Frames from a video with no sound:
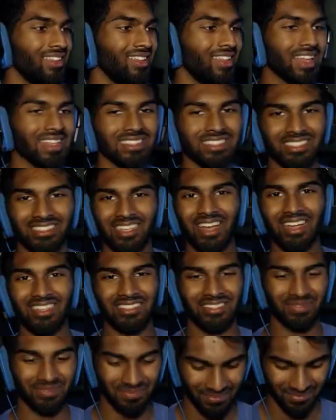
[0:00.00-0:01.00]
This is
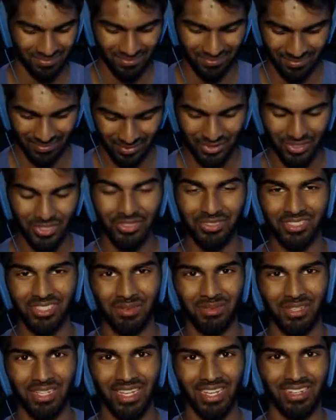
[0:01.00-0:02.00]
awesome. Dude
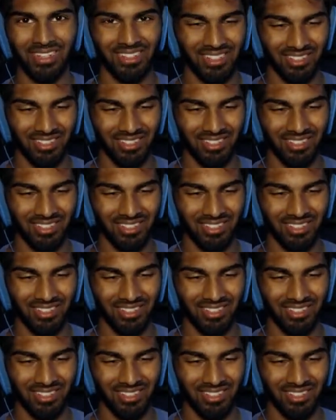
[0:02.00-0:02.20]
Simulator